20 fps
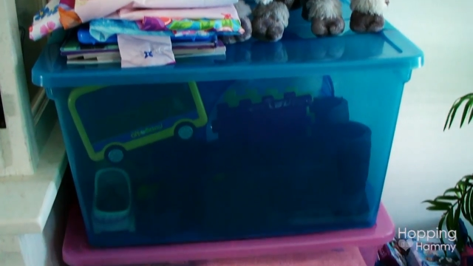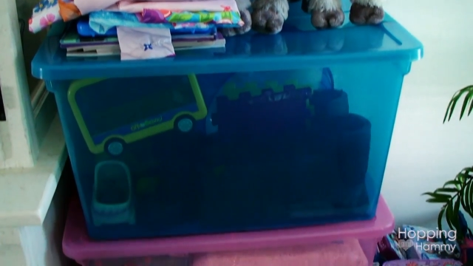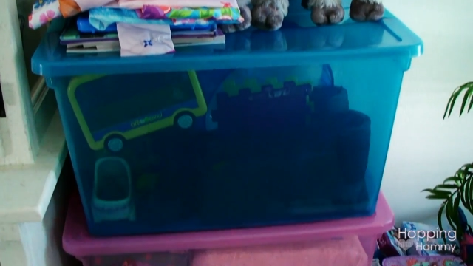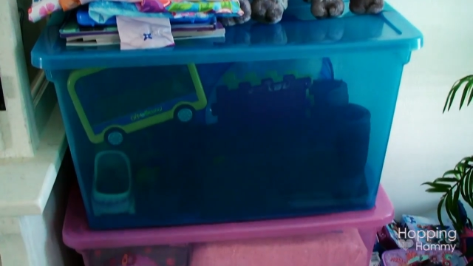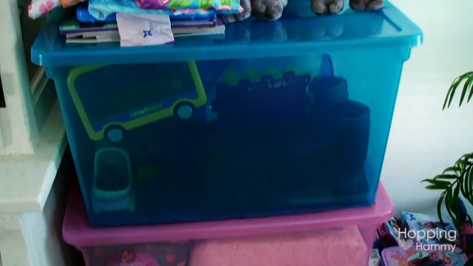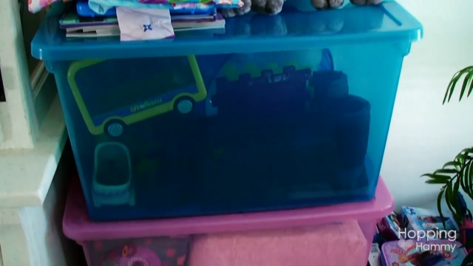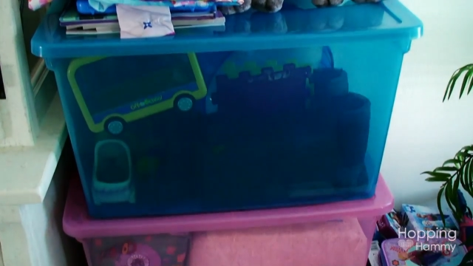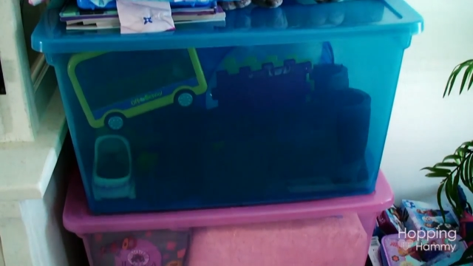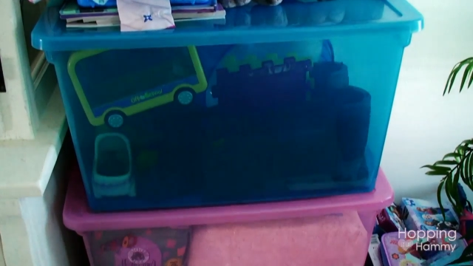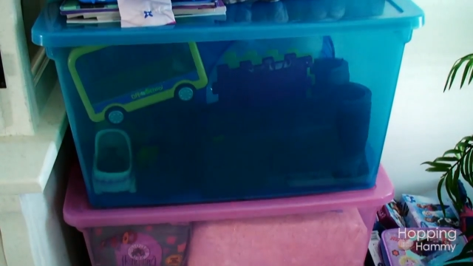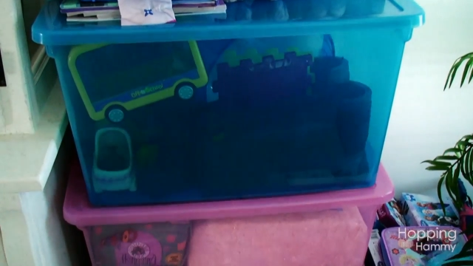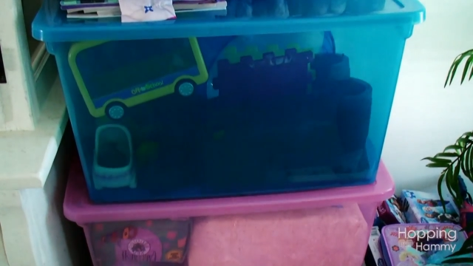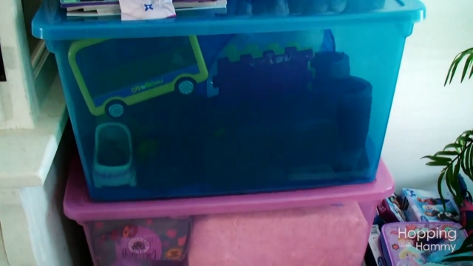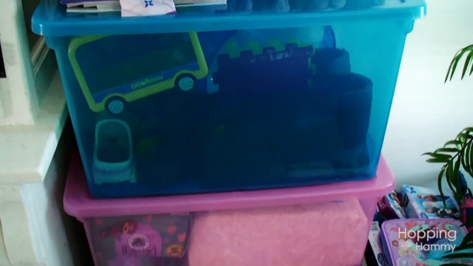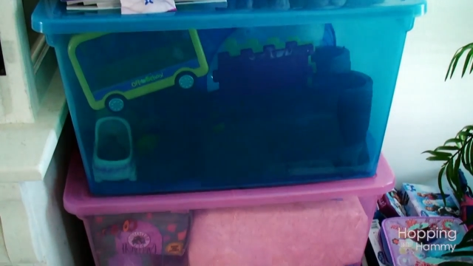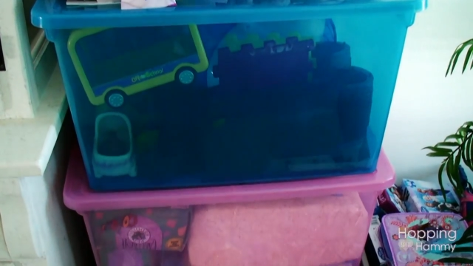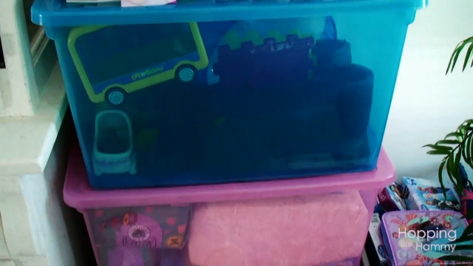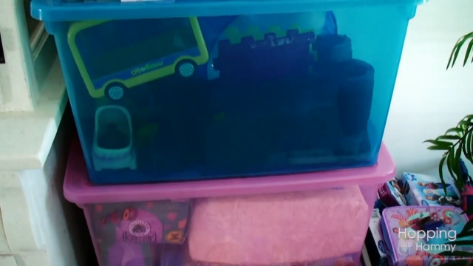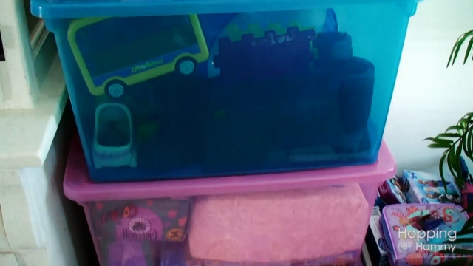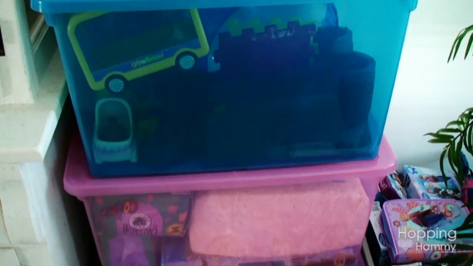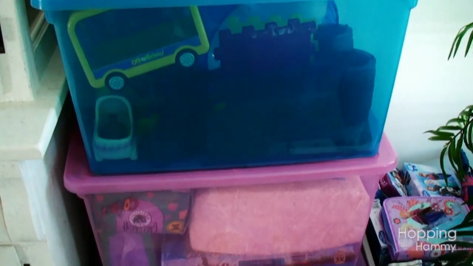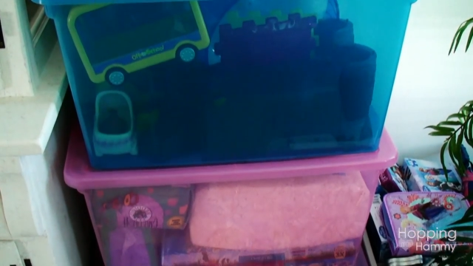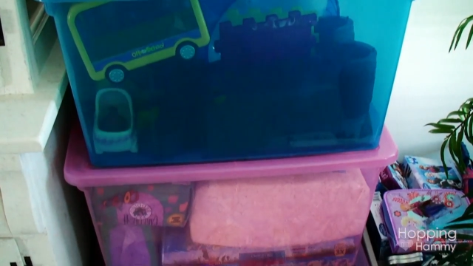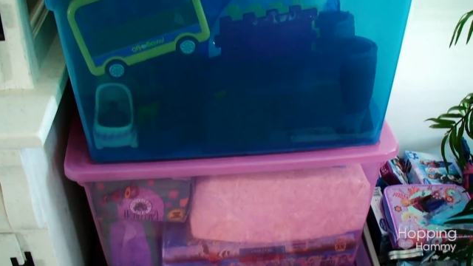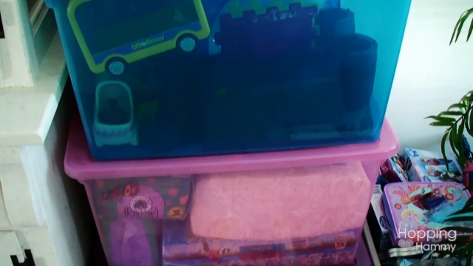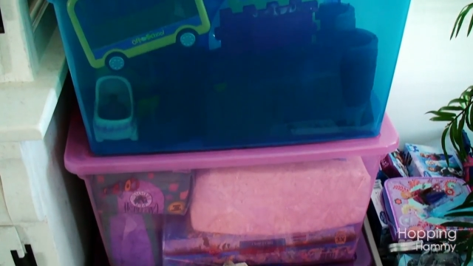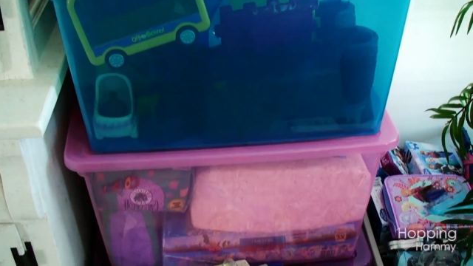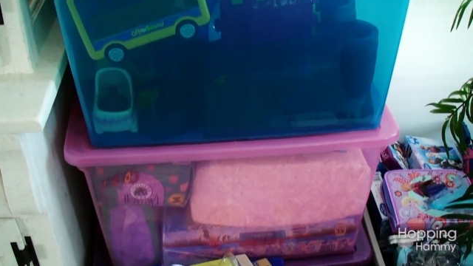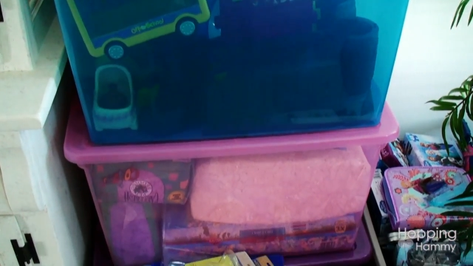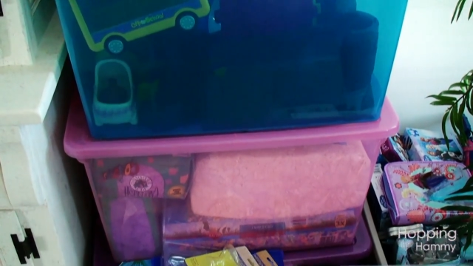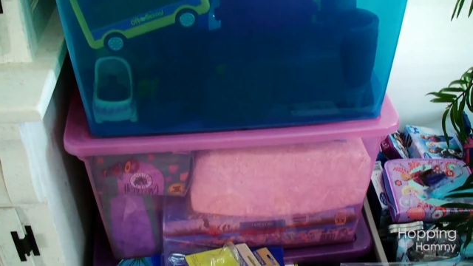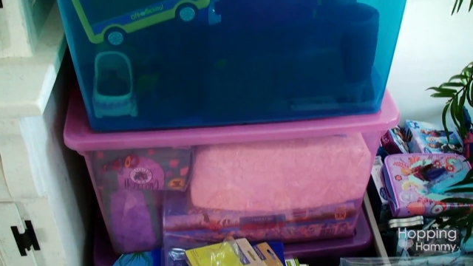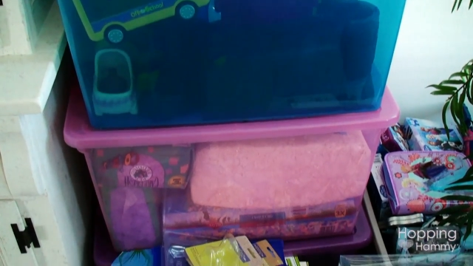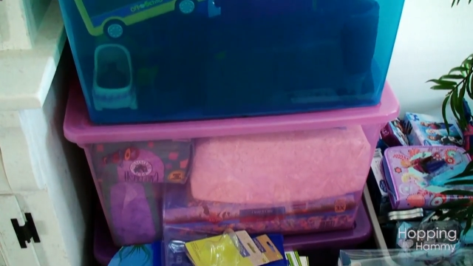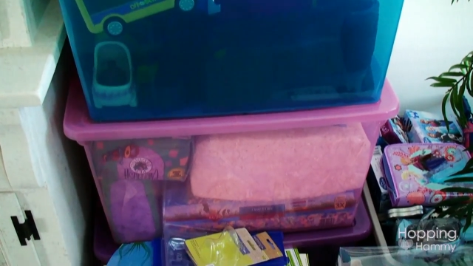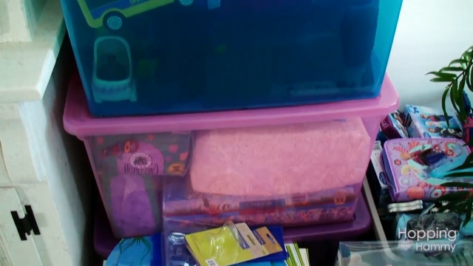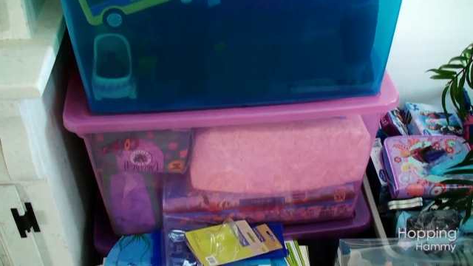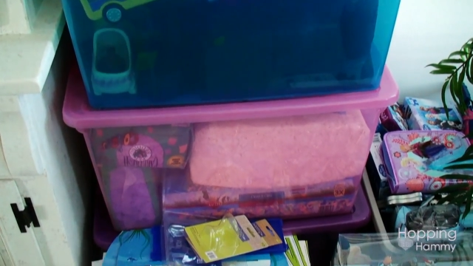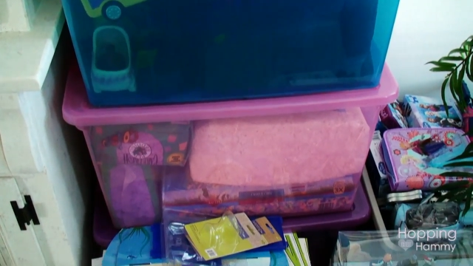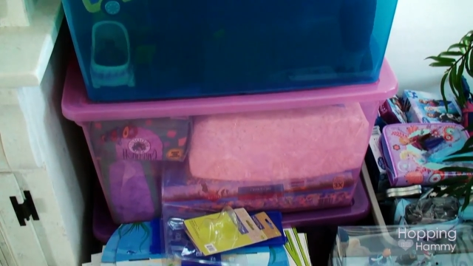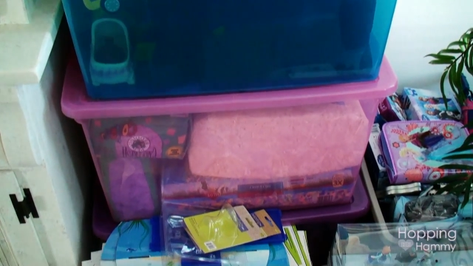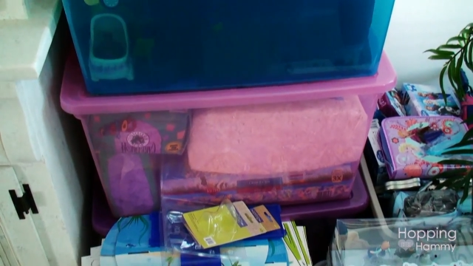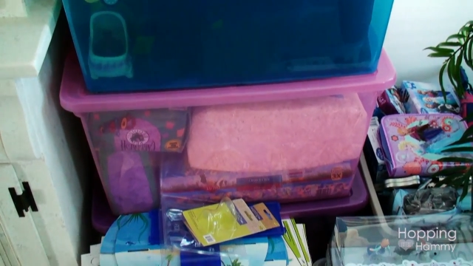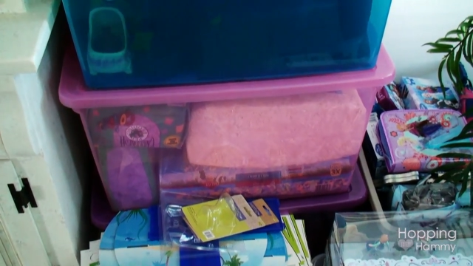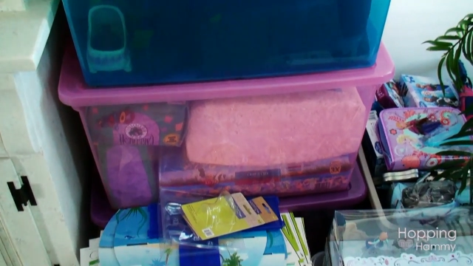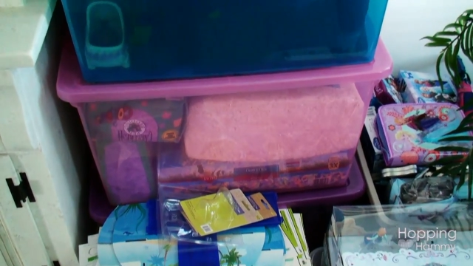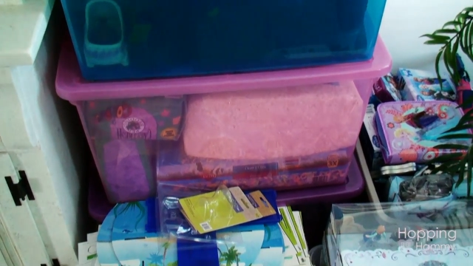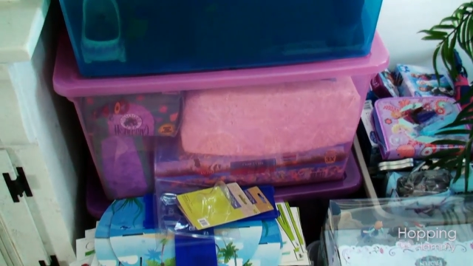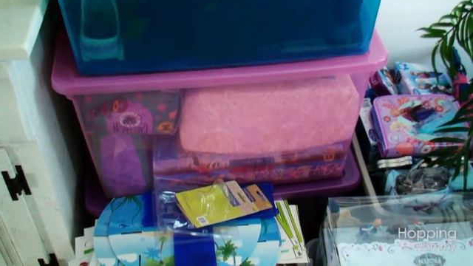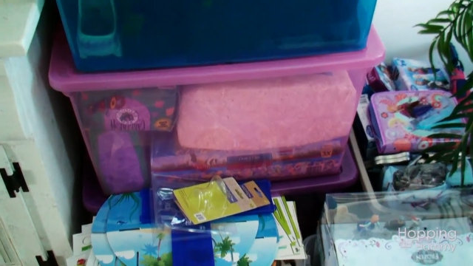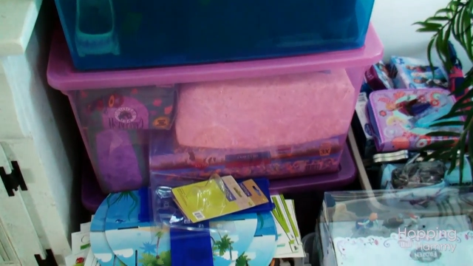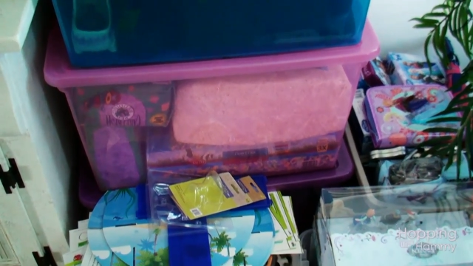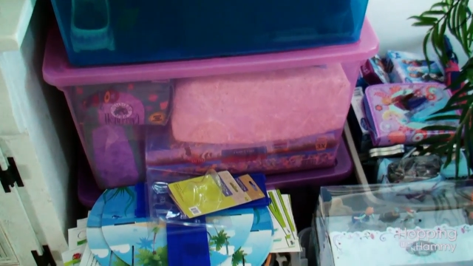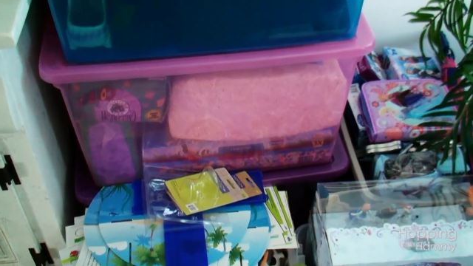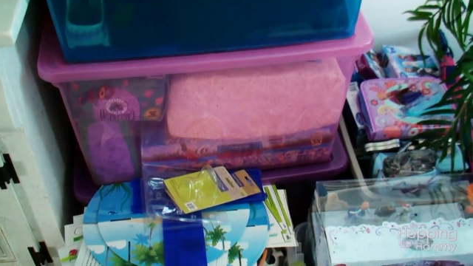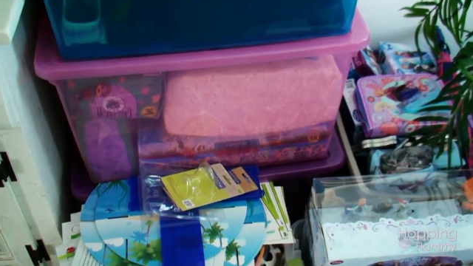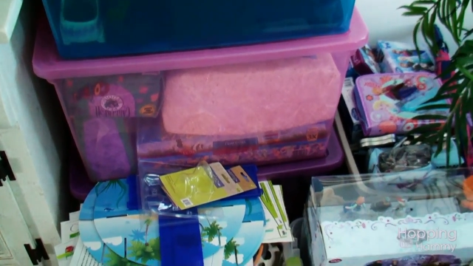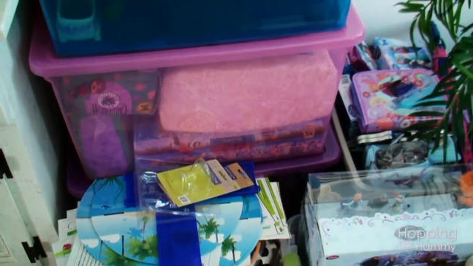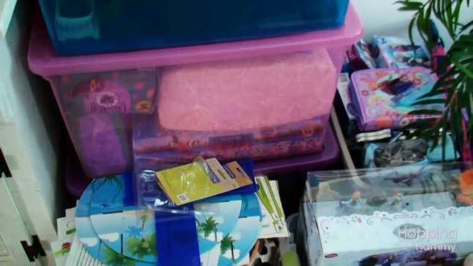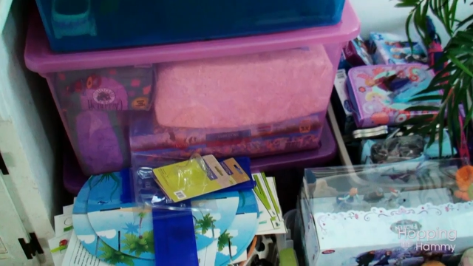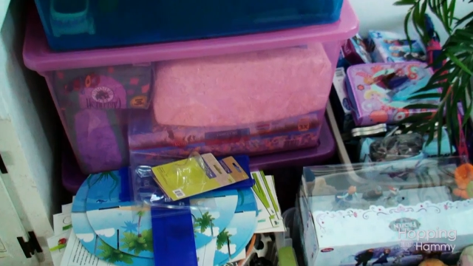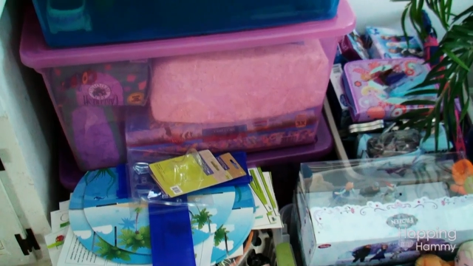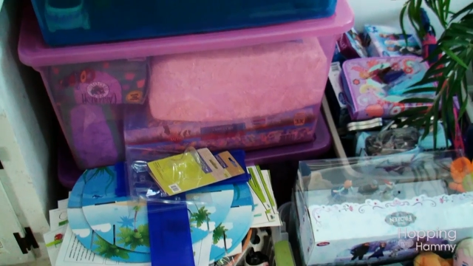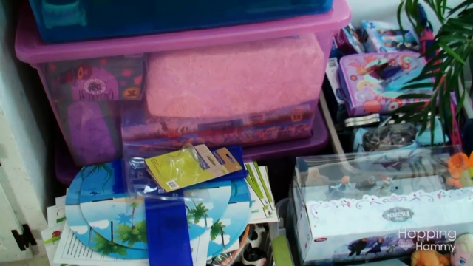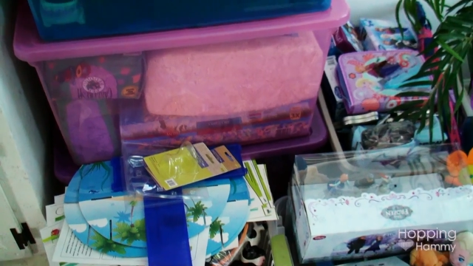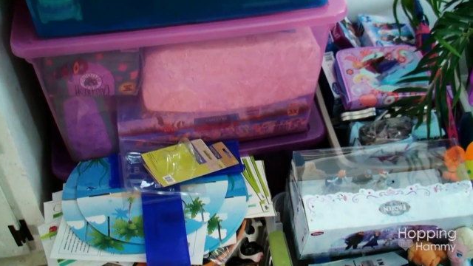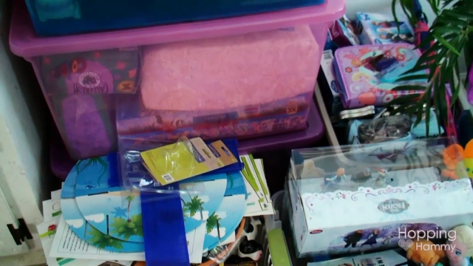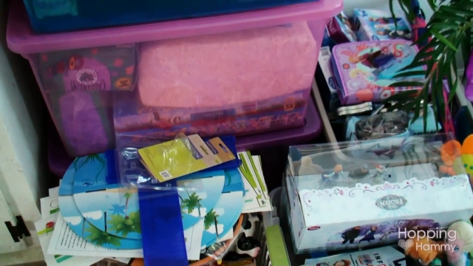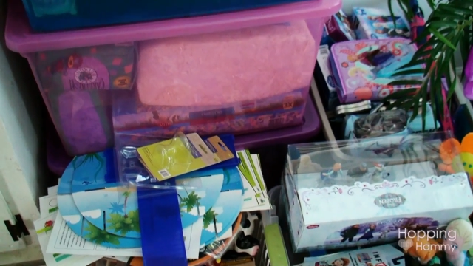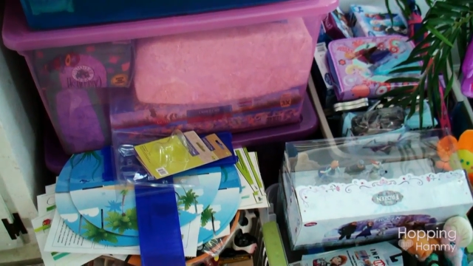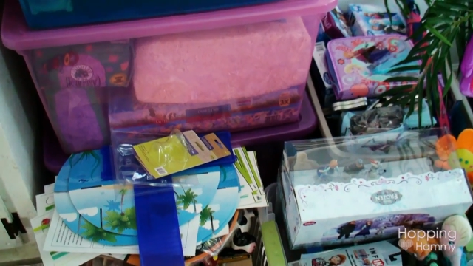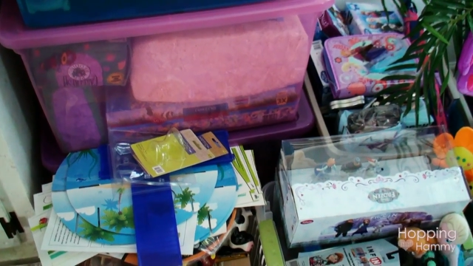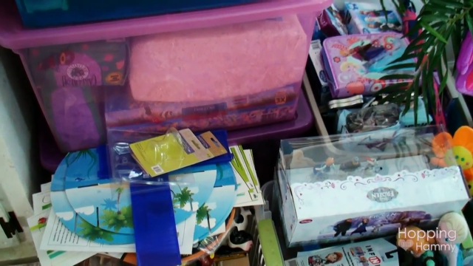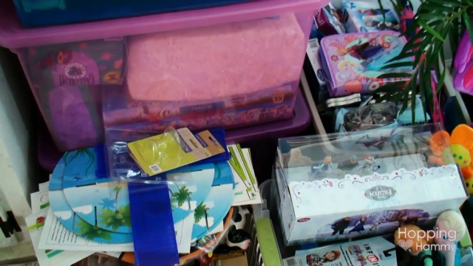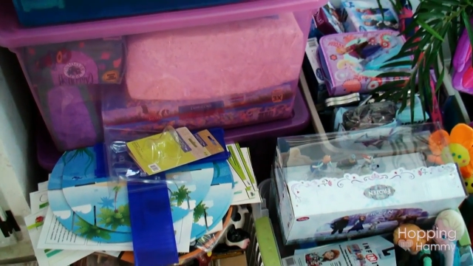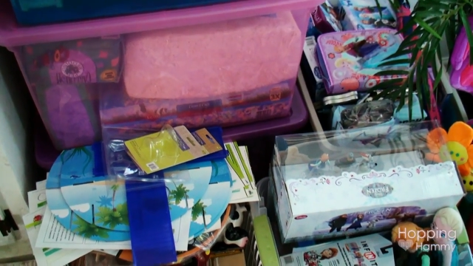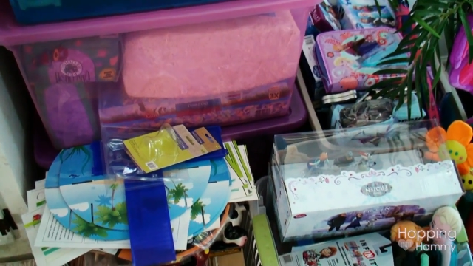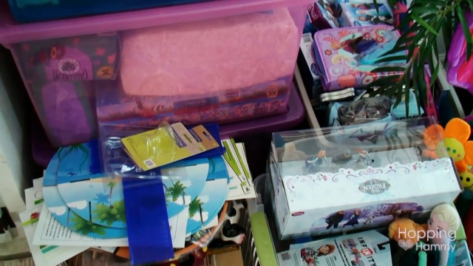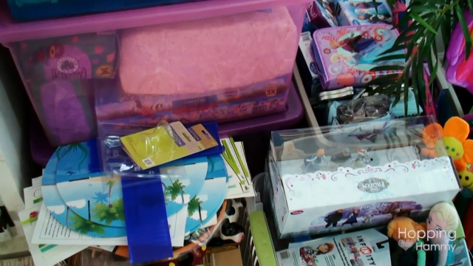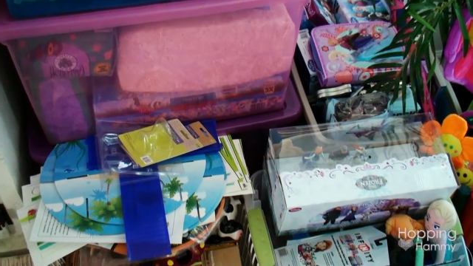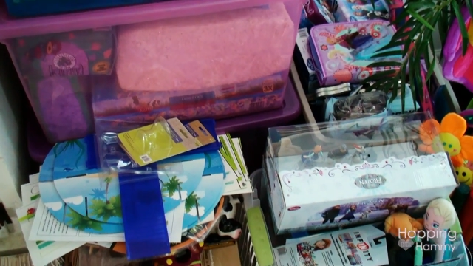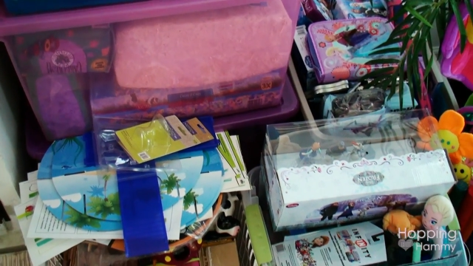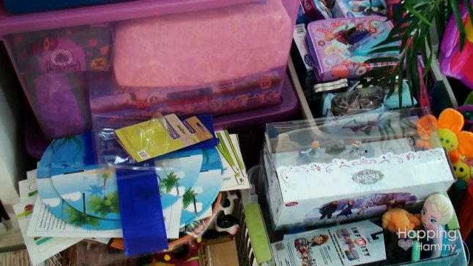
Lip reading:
[unreadable: no face in view]